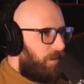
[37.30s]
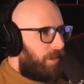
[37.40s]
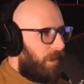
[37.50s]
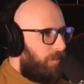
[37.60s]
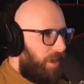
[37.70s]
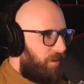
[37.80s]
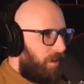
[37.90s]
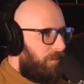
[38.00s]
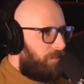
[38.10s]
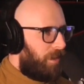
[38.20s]
looks like a
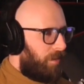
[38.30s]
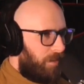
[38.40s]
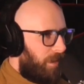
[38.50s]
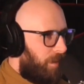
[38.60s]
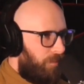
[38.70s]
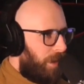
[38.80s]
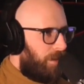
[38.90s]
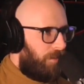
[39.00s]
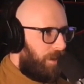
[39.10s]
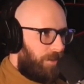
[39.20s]
metro. It looks like a
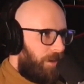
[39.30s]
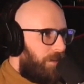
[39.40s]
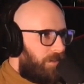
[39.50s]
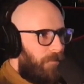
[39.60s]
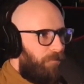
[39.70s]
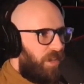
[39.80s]
regular underground,